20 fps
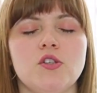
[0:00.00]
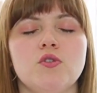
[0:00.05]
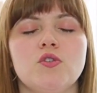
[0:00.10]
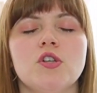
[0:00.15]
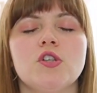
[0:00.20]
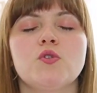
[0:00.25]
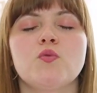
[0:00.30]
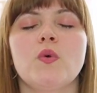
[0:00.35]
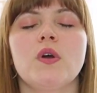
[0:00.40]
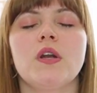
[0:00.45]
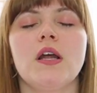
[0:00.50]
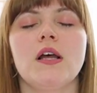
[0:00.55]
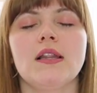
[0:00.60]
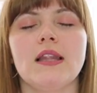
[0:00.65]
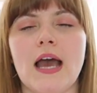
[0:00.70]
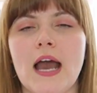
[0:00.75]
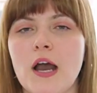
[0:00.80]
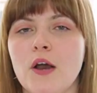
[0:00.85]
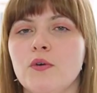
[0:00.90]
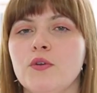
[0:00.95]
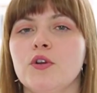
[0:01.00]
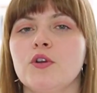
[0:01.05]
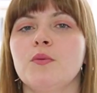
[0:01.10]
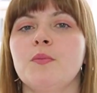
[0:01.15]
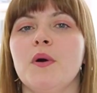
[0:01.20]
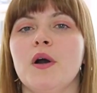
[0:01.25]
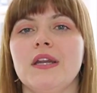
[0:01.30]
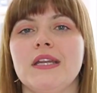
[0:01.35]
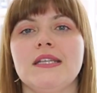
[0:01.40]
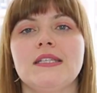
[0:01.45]
You just wanna allow your
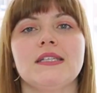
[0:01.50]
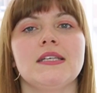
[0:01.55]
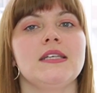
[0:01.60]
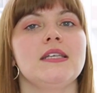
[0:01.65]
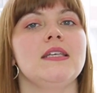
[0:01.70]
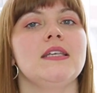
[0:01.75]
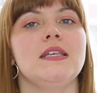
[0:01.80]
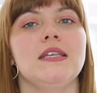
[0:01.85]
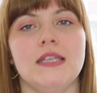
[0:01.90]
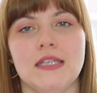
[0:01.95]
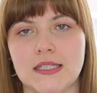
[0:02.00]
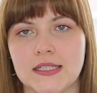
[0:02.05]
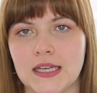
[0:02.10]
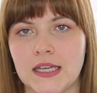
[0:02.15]
body to eat